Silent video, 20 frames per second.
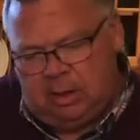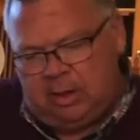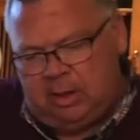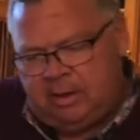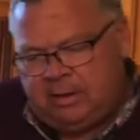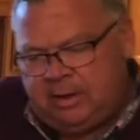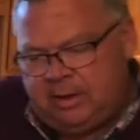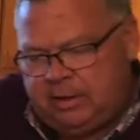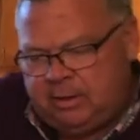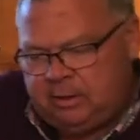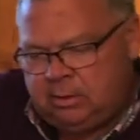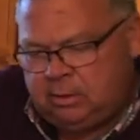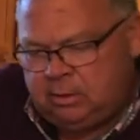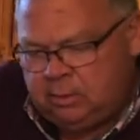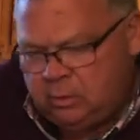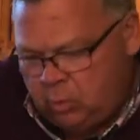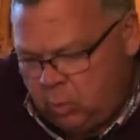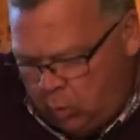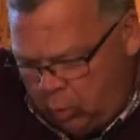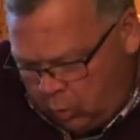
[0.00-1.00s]
And then,
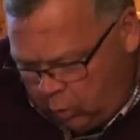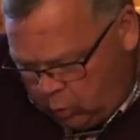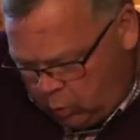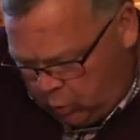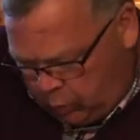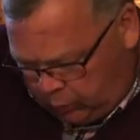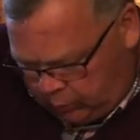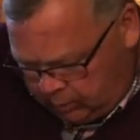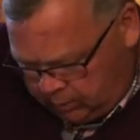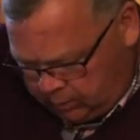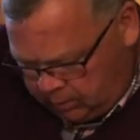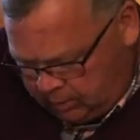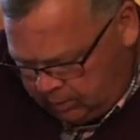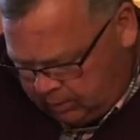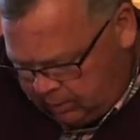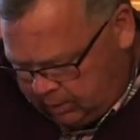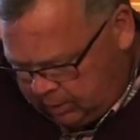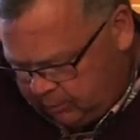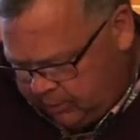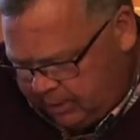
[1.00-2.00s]

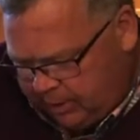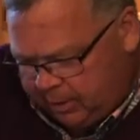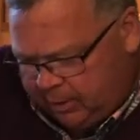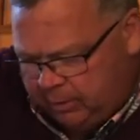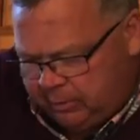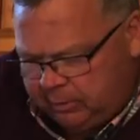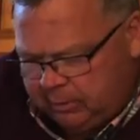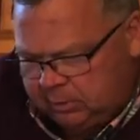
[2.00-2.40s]
here we go.